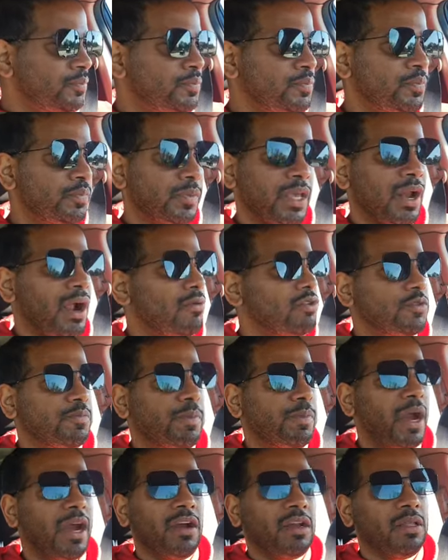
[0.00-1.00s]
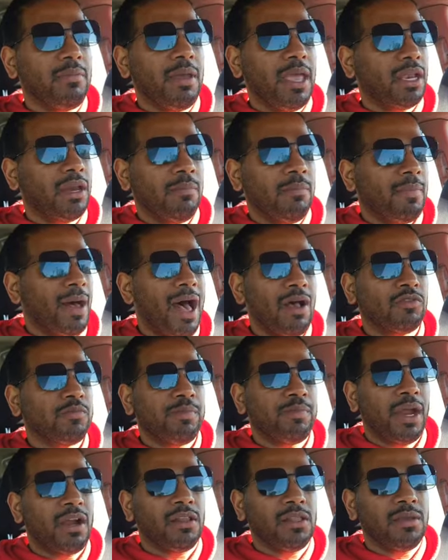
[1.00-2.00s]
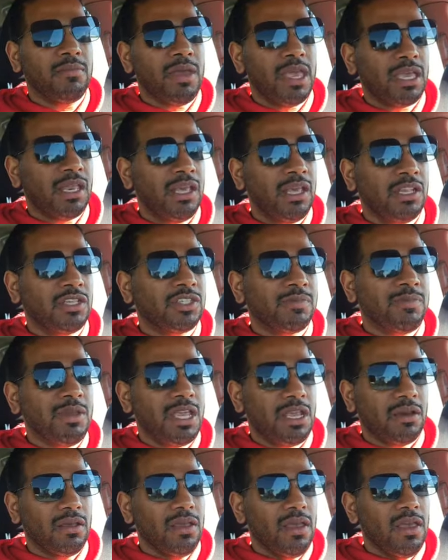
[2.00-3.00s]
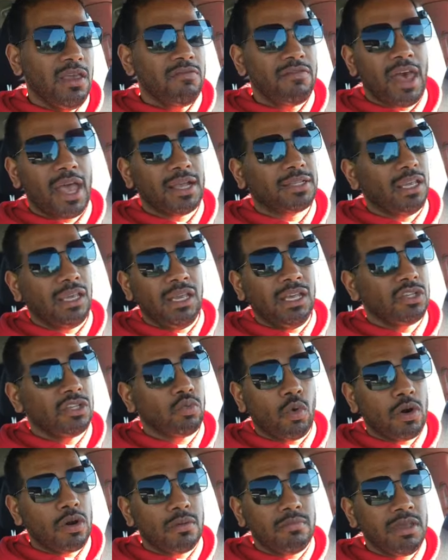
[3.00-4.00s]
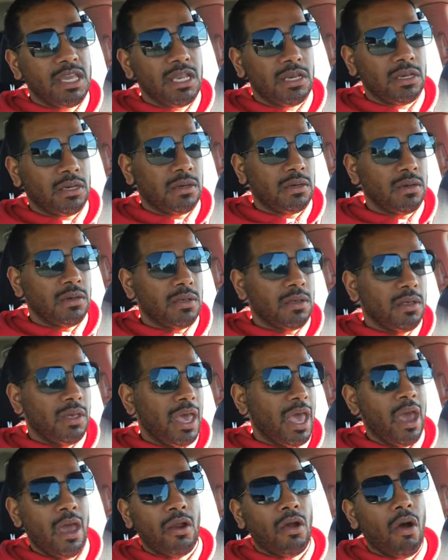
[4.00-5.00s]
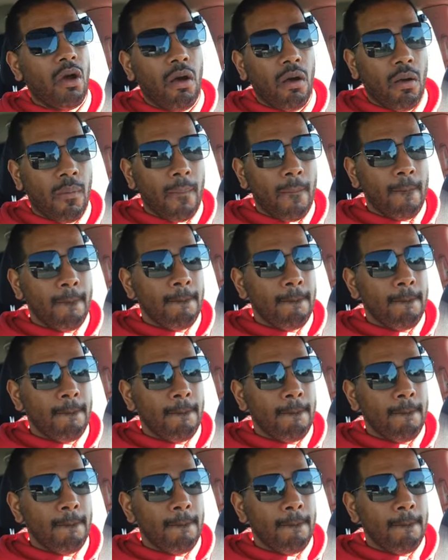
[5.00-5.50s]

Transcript: and I was barely making it by. I was barely making ends meet. In fact, the ends weren't meeting at all.